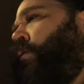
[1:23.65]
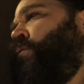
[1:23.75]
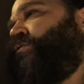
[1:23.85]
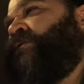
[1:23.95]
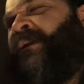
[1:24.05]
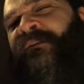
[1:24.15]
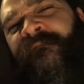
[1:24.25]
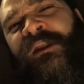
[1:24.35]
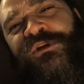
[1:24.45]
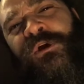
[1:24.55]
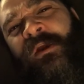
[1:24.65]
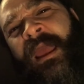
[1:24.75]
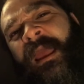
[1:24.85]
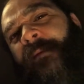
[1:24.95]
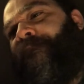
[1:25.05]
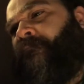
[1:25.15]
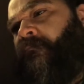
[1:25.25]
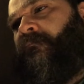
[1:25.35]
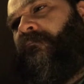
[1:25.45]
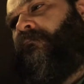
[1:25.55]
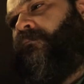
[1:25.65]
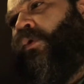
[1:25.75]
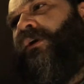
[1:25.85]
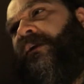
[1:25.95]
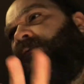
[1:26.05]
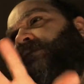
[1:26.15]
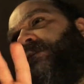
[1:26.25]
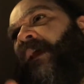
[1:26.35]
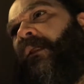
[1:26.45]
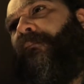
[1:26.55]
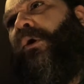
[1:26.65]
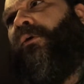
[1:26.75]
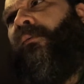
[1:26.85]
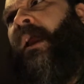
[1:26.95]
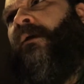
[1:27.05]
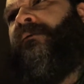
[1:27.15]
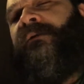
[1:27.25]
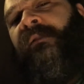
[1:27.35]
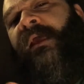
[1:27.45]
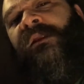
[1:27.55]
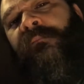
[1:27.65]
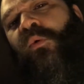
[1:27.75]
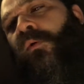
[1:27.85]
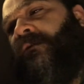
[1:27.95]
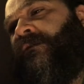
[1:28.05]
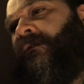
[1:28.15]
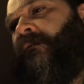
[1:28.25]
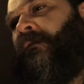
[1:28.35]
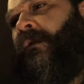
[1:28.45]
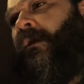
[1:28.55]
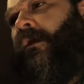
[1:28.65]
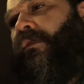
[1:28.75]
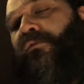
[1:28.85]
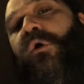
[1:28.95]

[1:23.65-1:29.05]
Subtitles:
which was an adventure game where you could sail a boat around and land in ports and throw